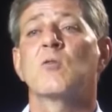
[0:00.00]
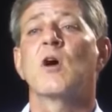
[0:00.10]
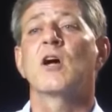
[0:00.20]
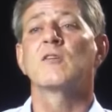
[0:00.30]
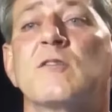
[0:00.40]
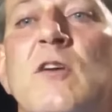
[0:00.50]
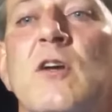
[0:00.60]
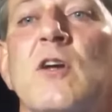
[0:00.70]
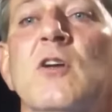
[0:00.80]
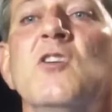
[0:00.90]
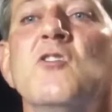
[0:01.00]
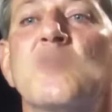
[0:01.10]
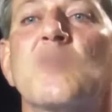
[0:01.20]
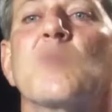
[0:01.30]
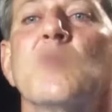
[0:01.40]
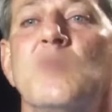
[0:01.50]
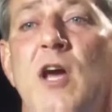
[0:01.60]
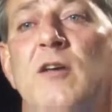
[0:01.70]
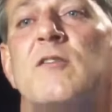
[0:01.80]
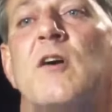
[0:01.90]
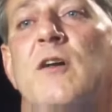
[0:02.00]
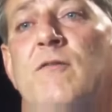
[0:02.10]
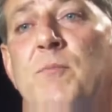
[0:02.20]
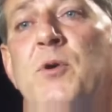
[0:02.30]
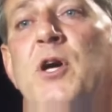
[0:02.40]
twice, "You that son of a